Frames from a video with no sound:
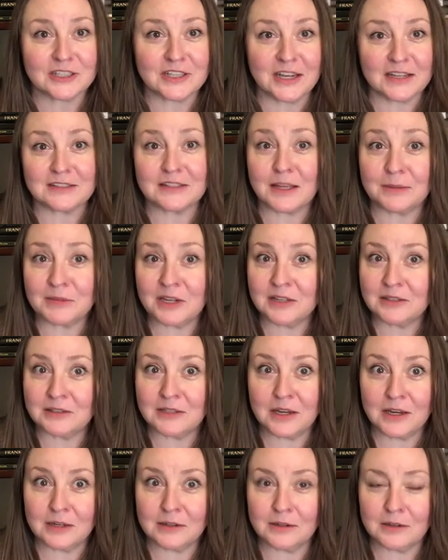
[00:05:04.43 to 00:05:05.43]
Yes, I'm not
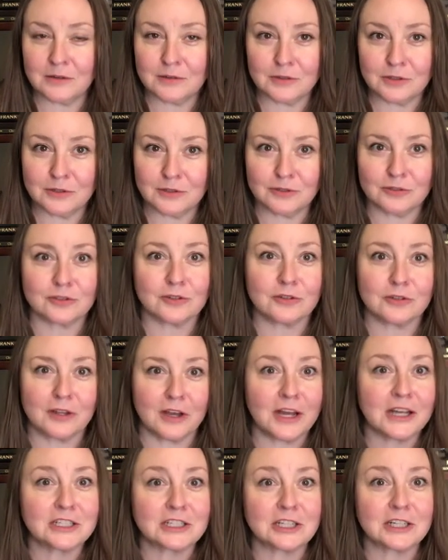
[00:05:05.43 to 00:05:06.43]
saying don't use your
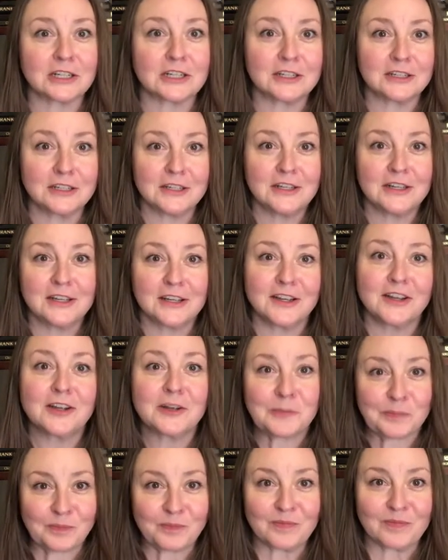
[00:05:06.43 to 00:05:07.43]
logic.
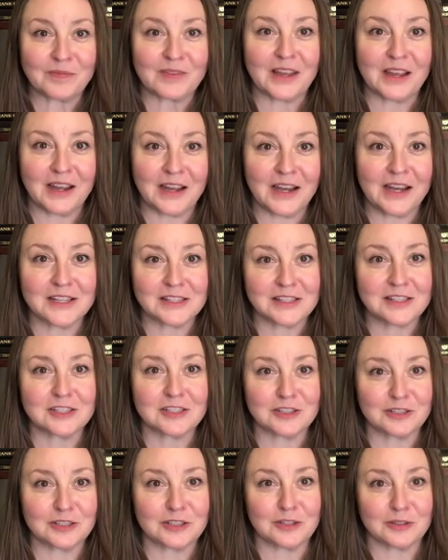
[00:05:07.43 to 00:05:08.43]
I
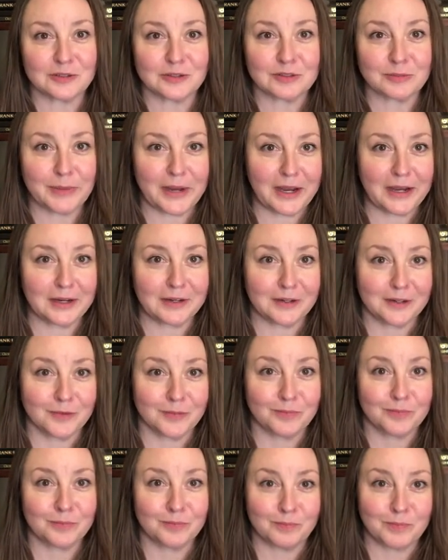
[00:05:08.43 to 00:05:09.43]
still use mine,
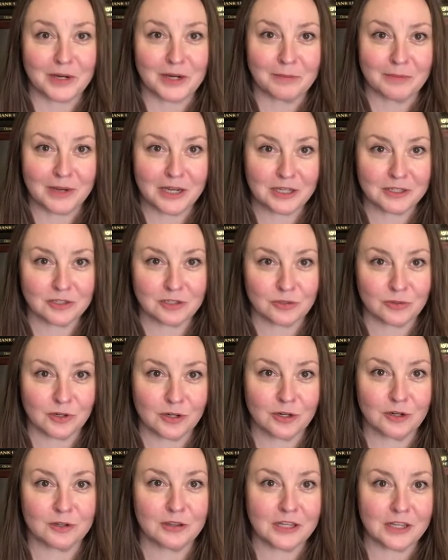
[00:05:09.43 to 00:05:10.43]
but I make
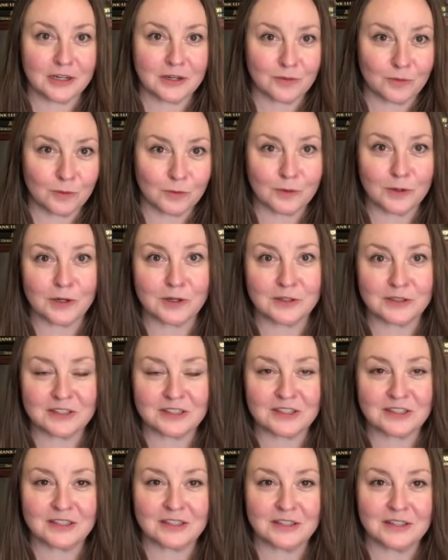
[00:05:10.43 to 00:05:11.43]
sure that it
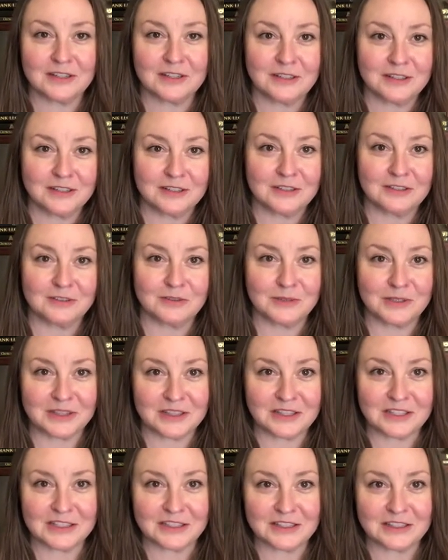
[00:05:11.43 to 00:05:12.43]
works with
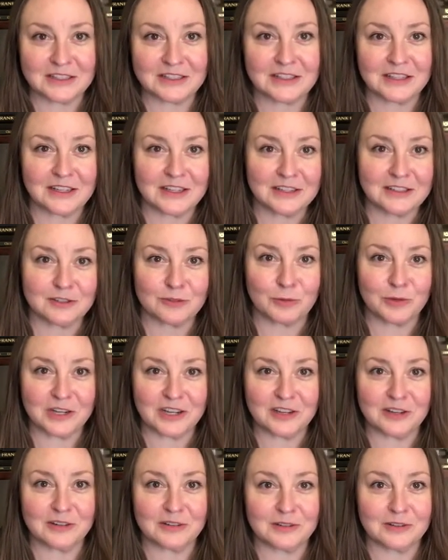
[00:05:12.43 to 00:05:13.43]
this as
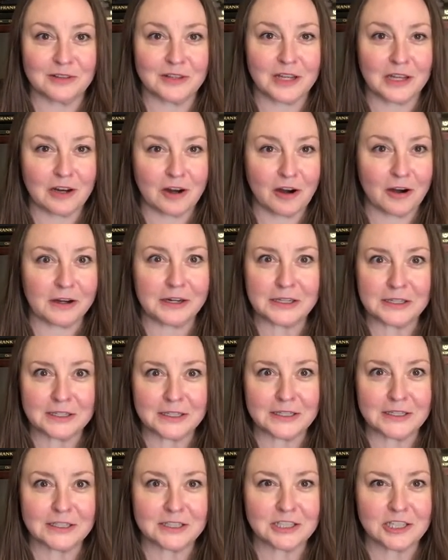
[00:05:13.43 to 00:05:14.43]
well. They are in
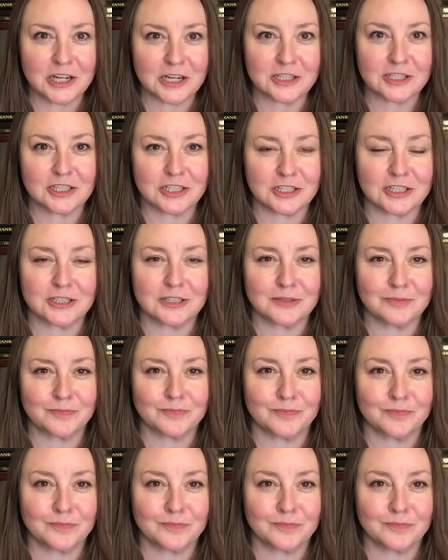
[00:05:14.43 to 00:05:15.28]
conjunction.